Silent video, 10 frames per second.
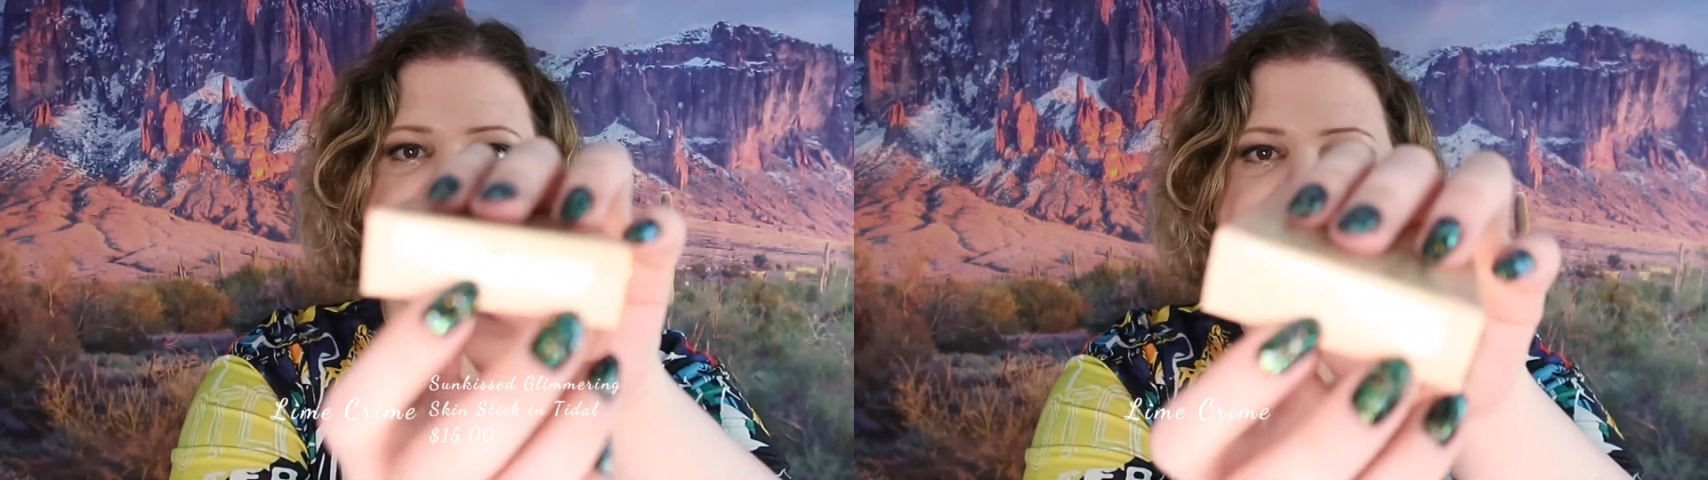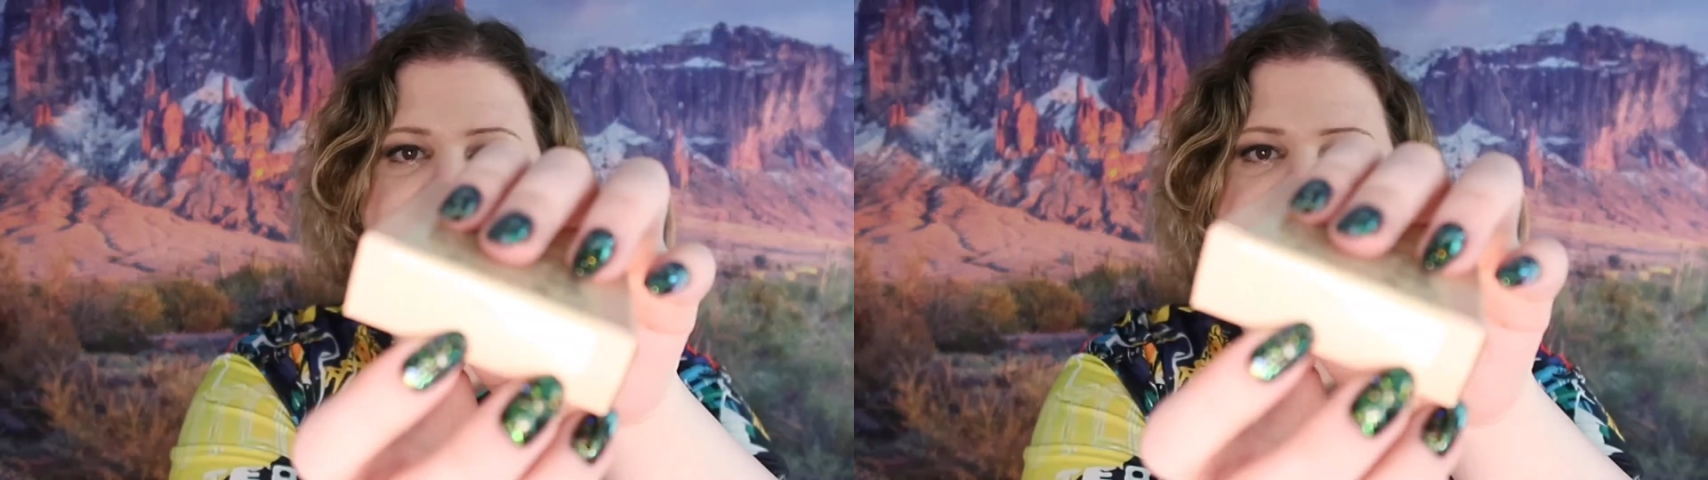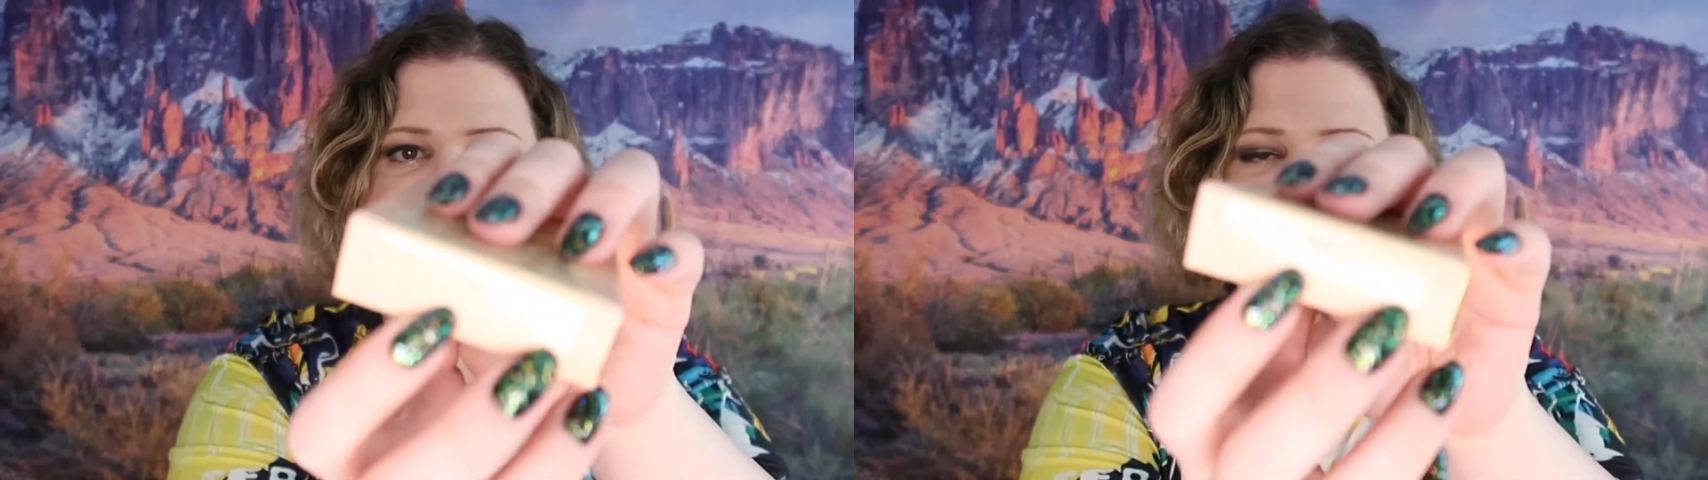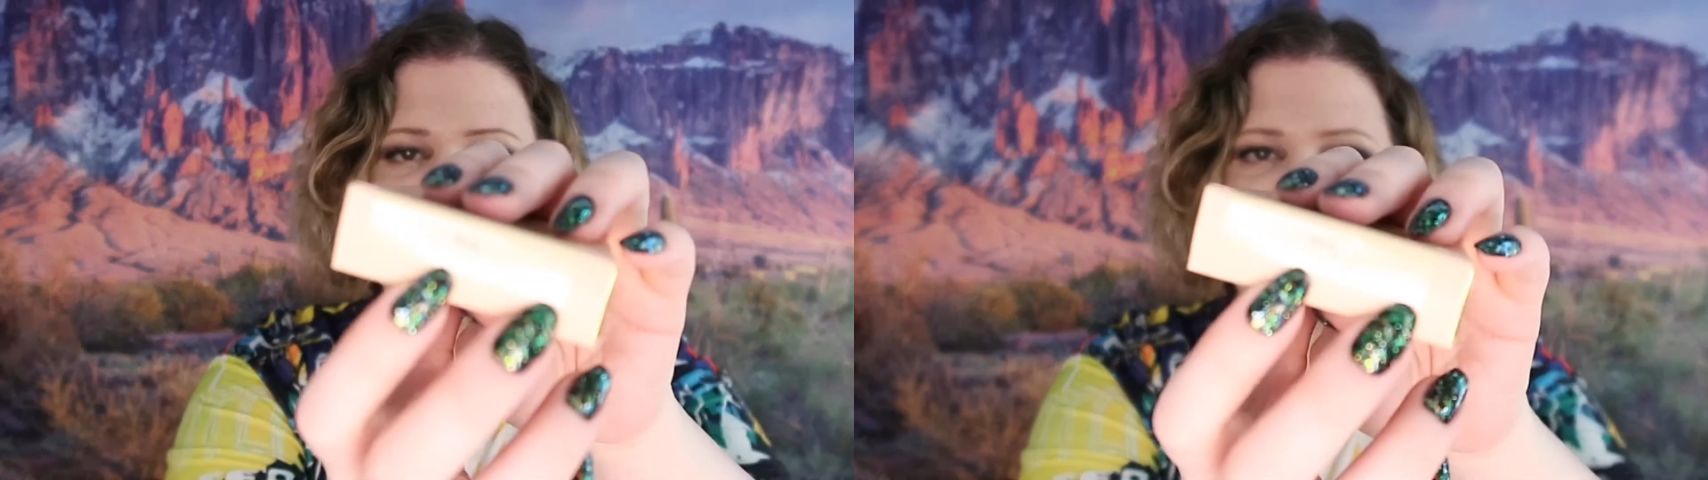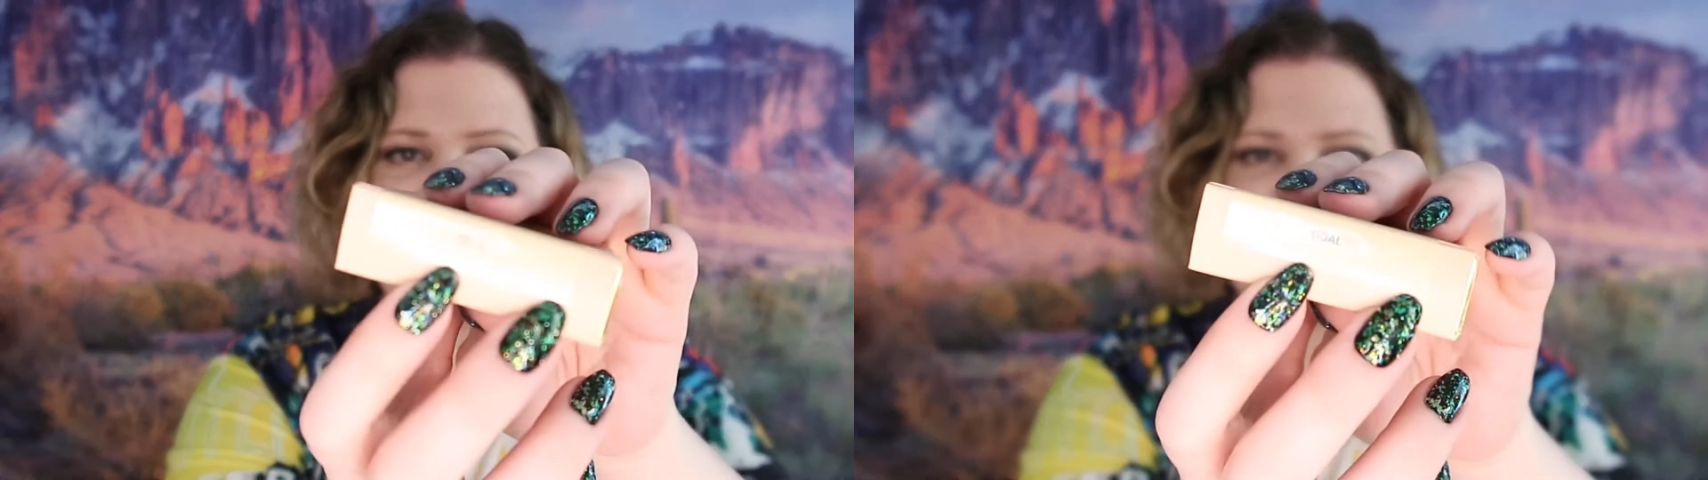I will be
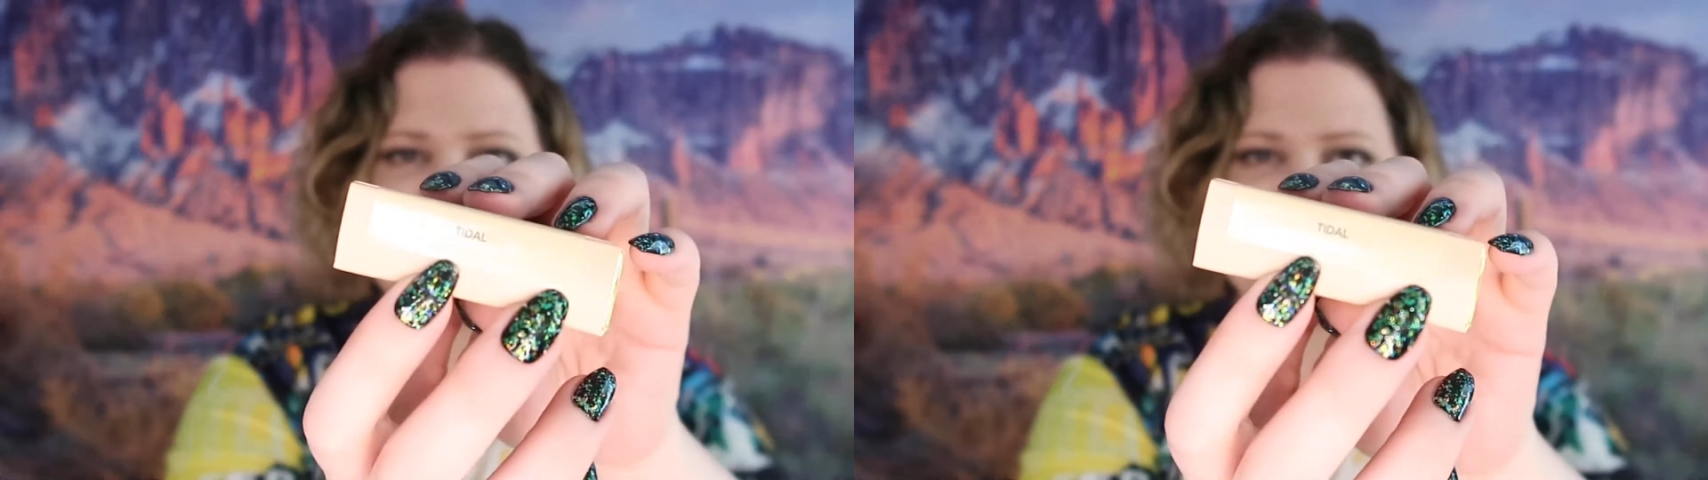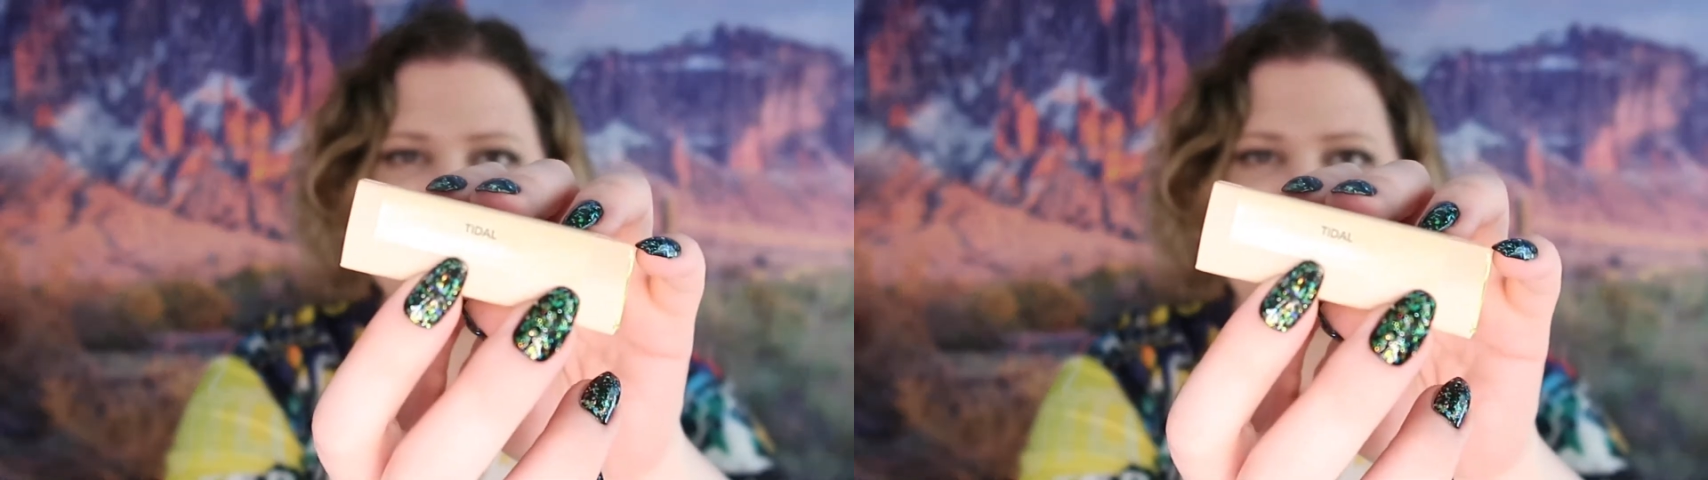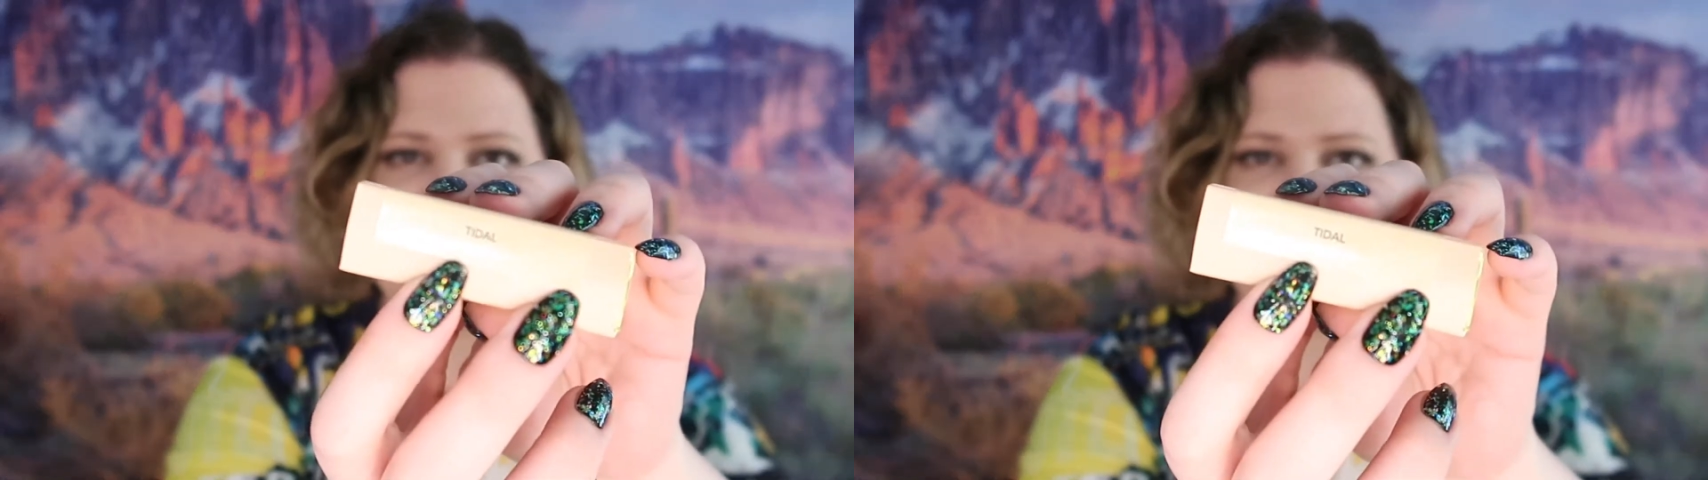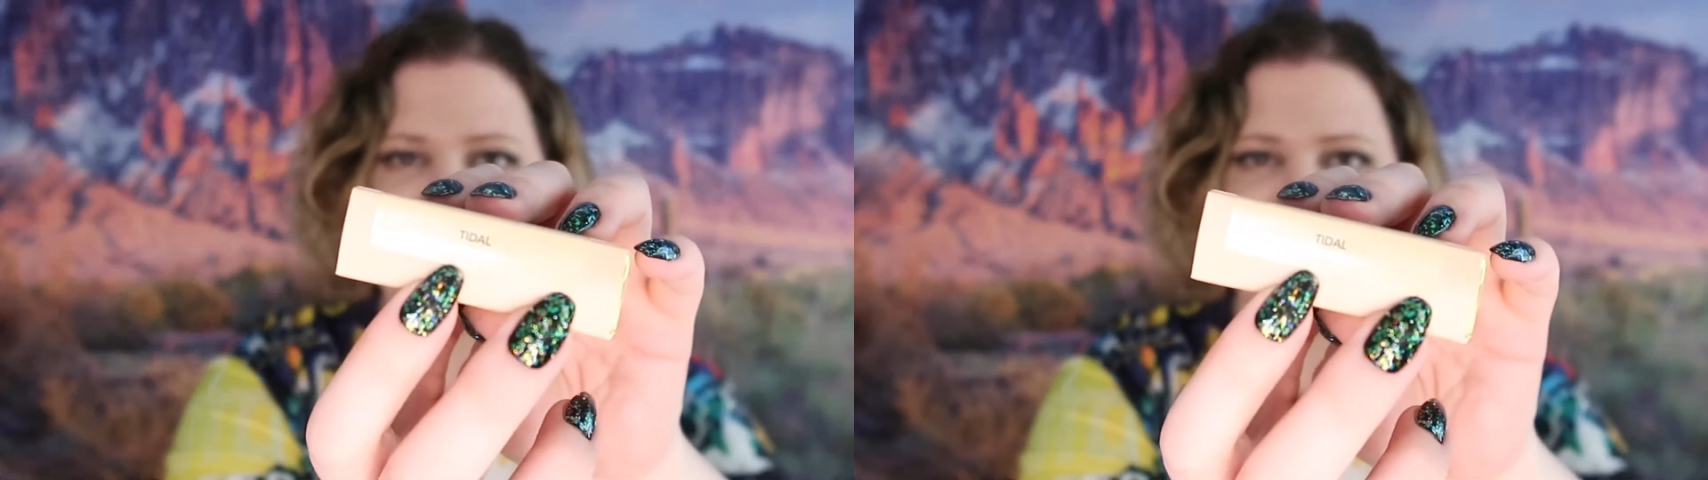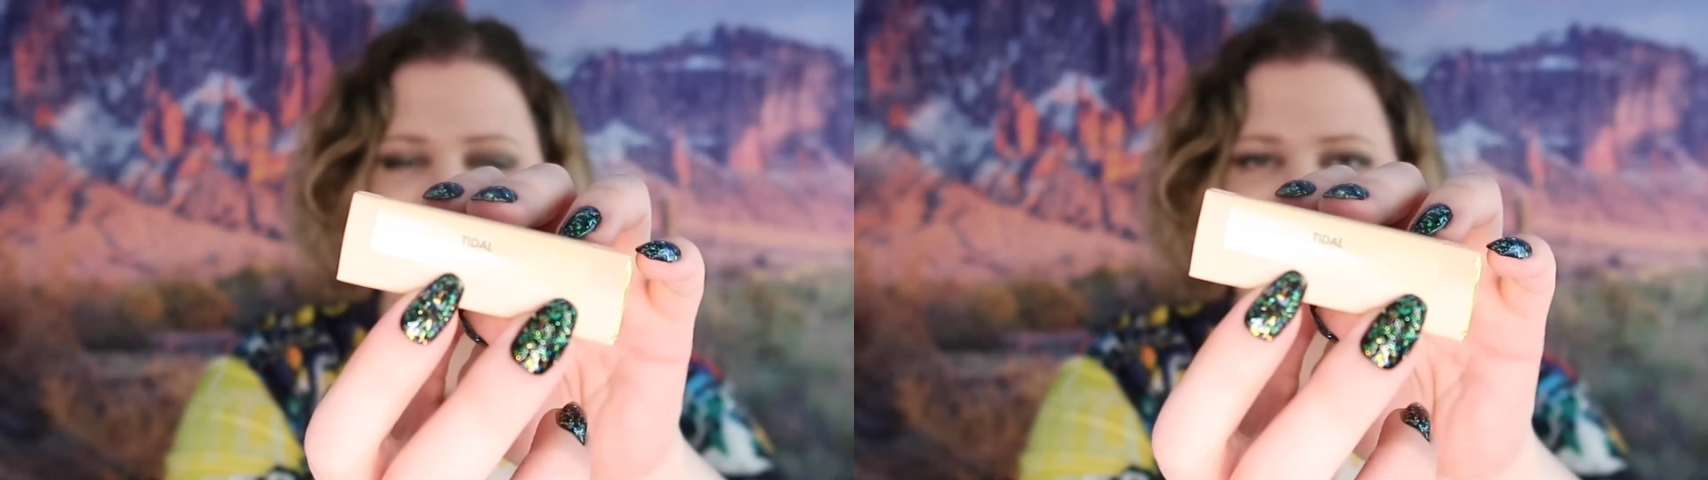fine. It says
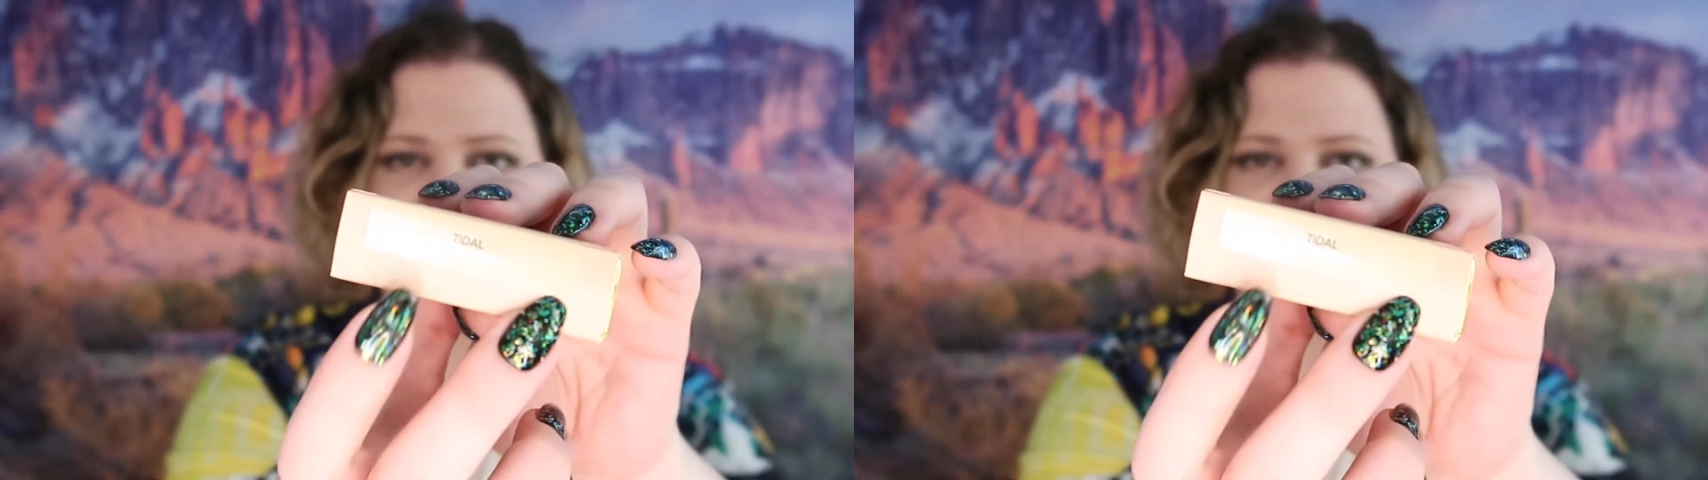title.